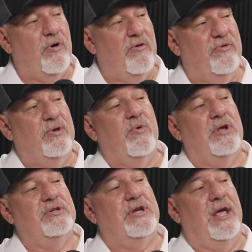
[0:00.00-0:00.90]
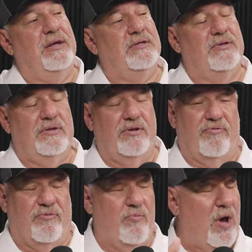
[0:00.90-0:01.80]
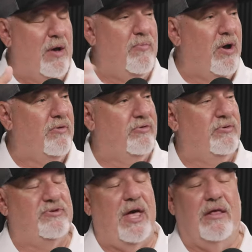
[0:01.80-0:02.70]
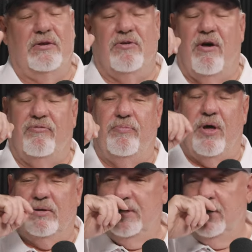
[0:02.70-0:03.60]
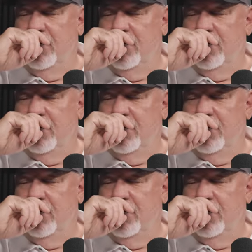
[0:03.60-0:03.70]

Pro V1 change, you know, from wound balls to solid golf ball.